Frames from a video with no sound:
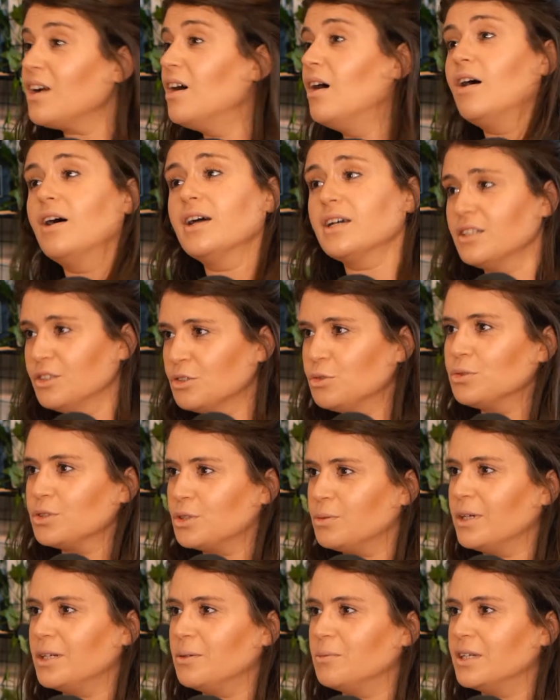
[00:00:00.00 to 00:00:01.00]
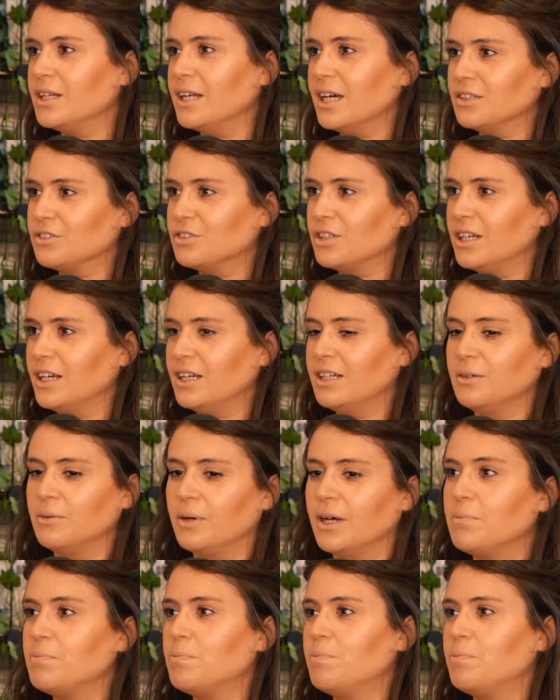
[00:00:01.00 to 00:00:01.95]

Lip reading: I can talk to anyone naturally anyway,